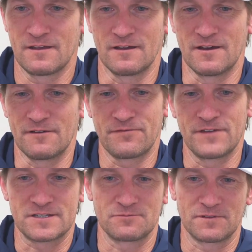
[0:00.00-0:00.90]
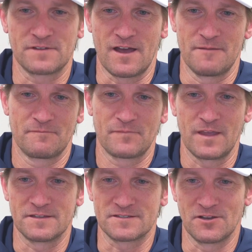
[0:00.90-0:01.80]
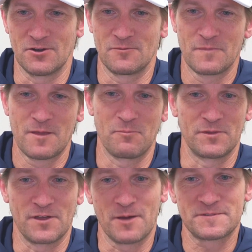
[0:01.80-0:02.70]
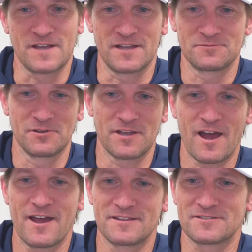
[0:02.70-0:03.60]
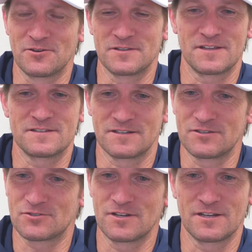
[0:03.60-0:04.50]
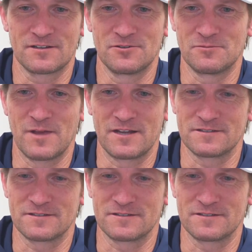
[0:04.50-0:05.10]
uh, fixed with time. And so, but the upside's really high, and so he's an intriguing dude, man.